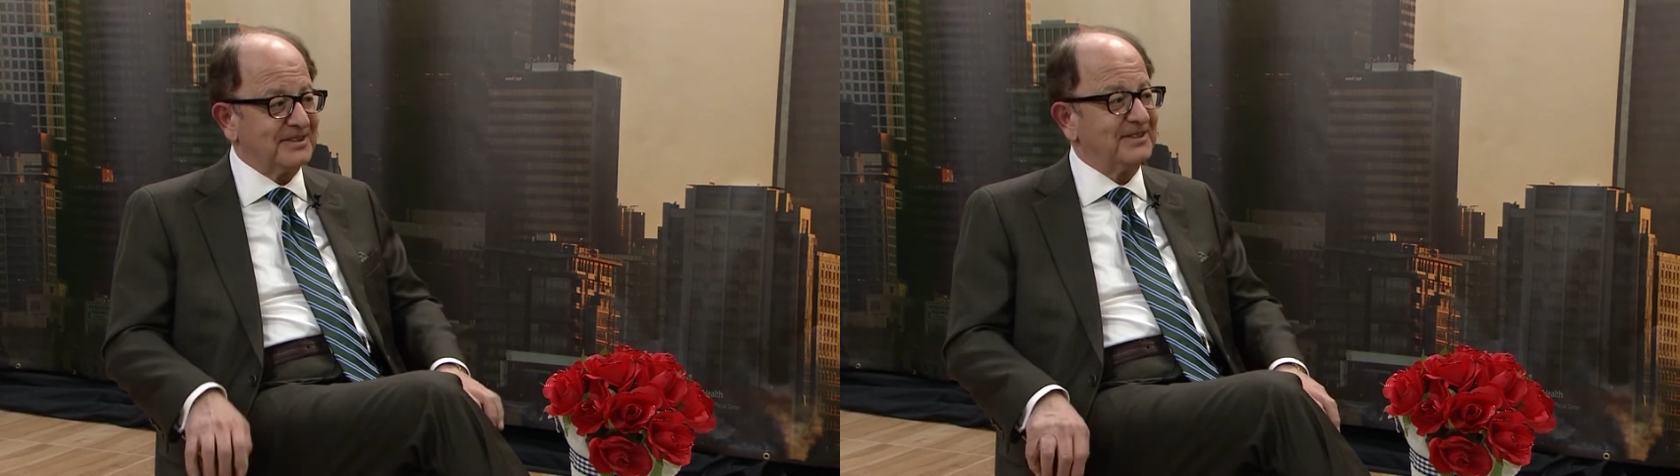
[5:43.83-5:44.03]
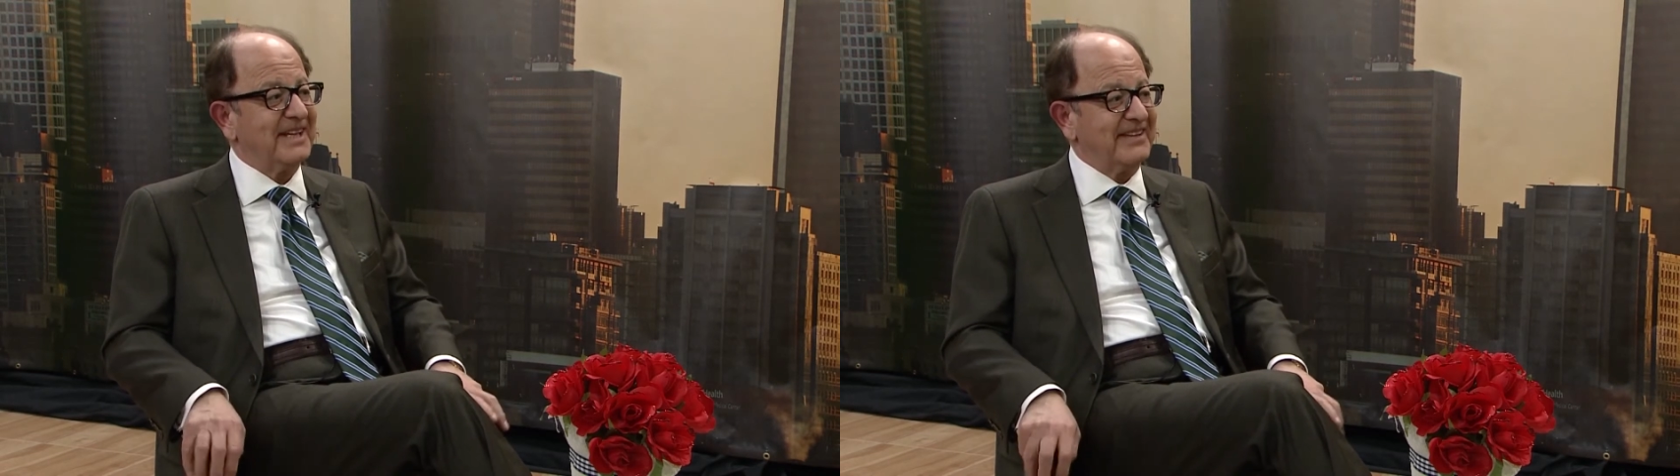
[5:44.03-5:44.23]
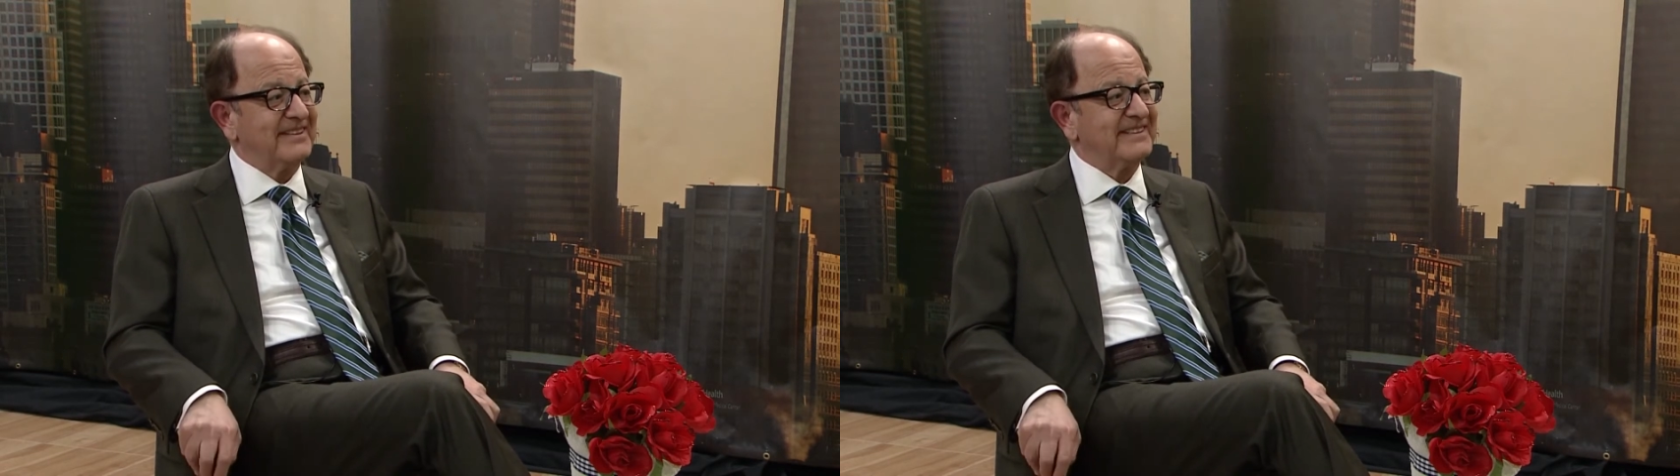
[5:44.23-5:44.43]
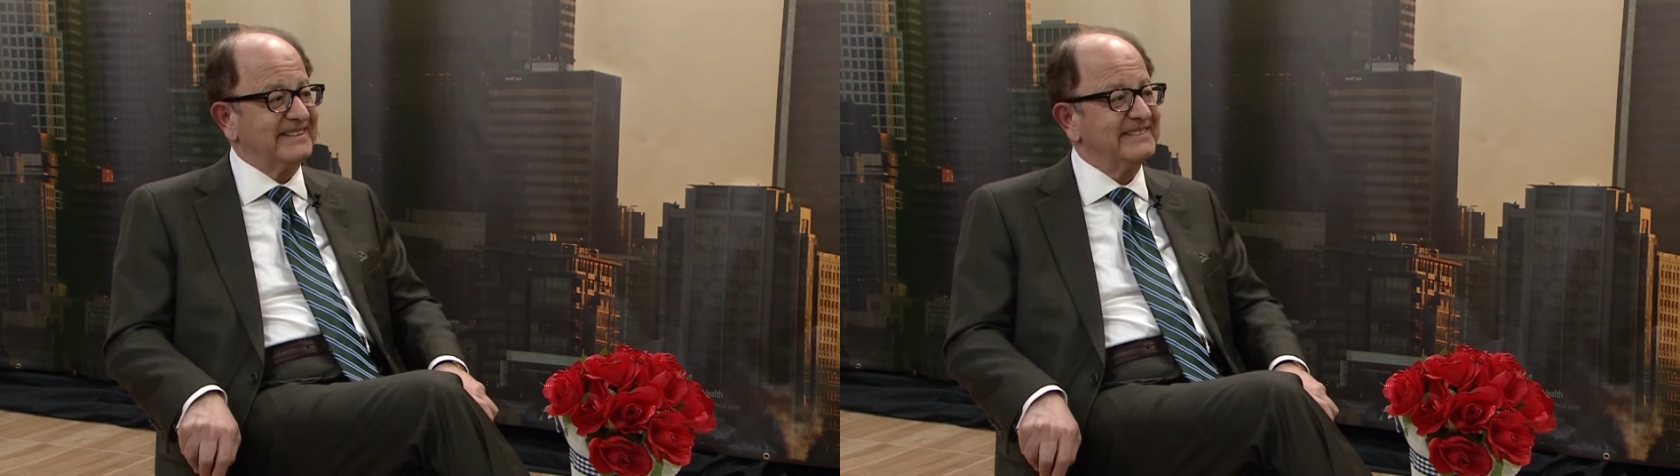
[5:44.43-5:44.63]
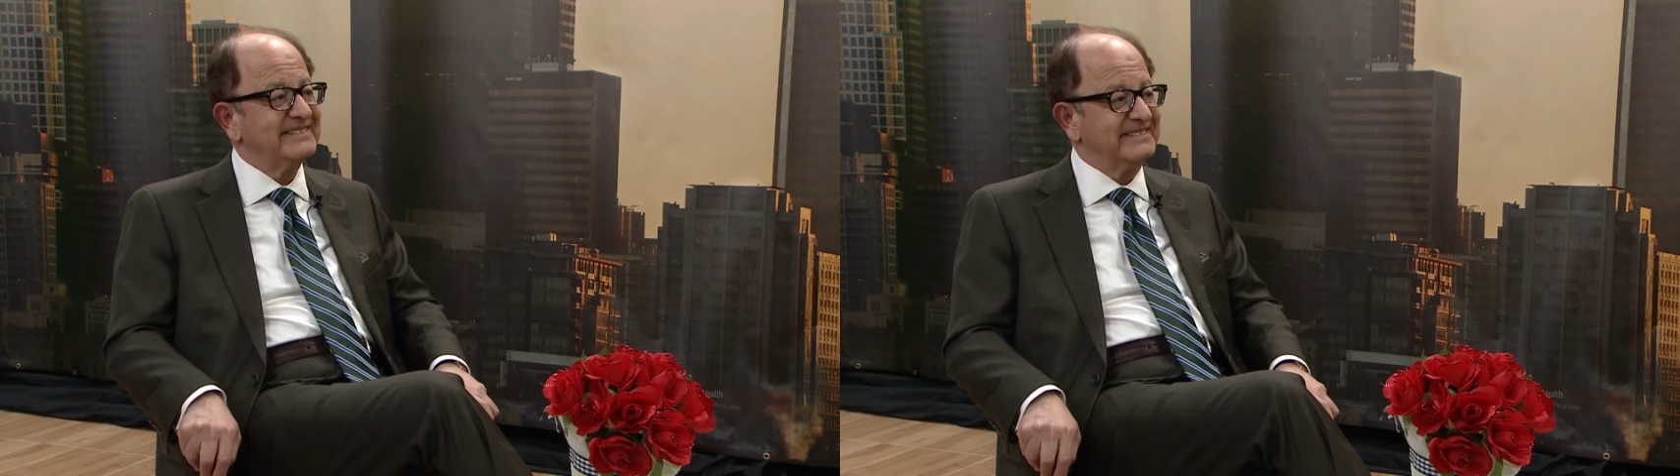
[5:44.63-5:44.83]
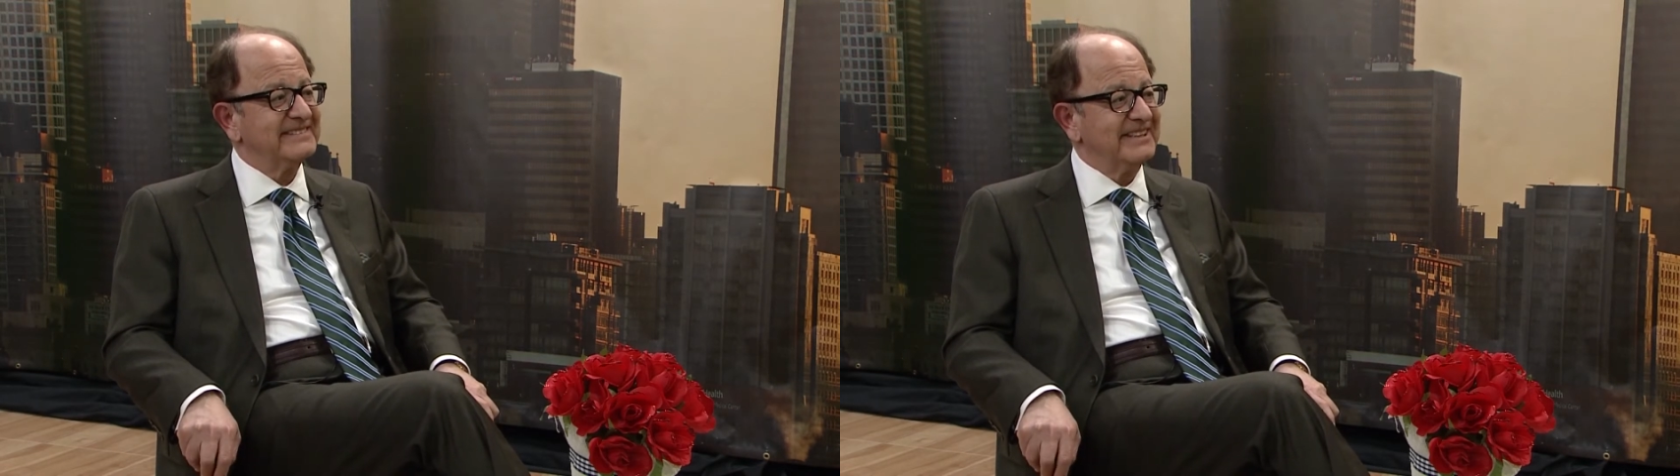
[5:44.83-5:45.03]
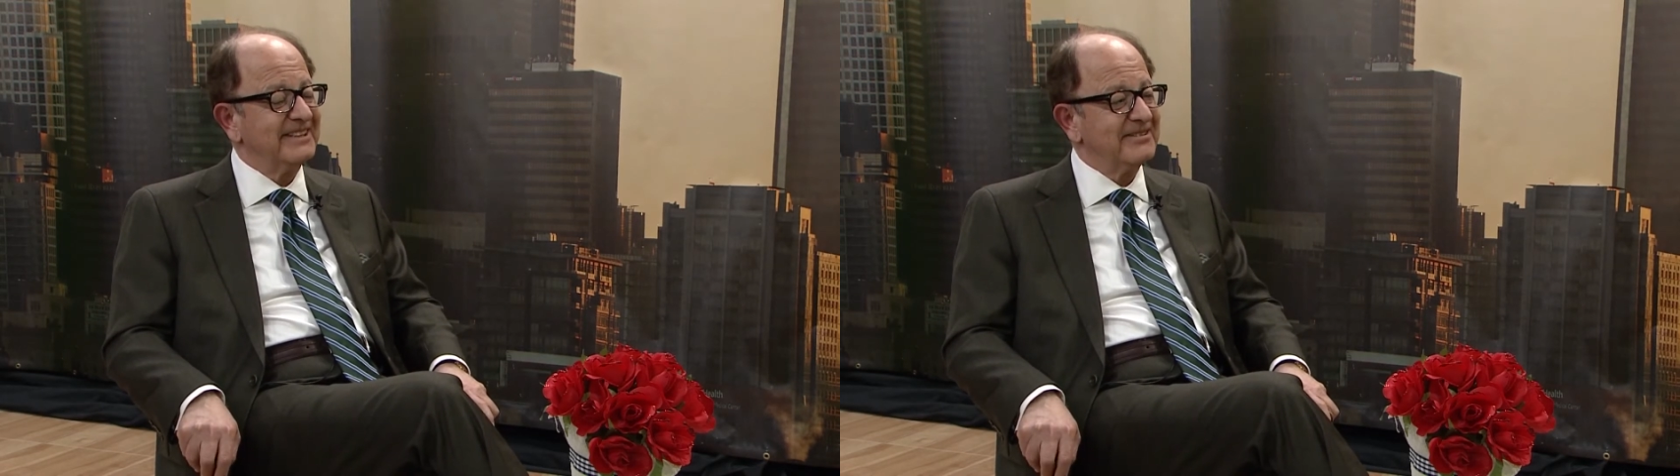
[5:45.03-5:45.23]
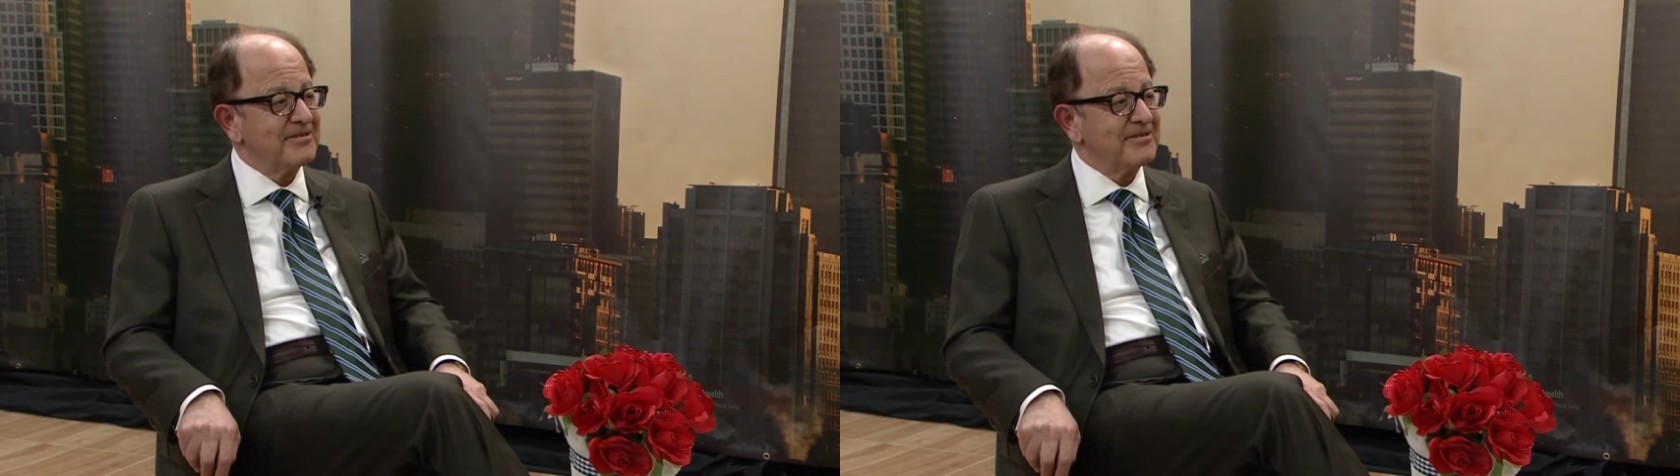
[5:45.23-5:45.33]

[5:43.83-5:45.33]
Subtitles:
together. Yeah.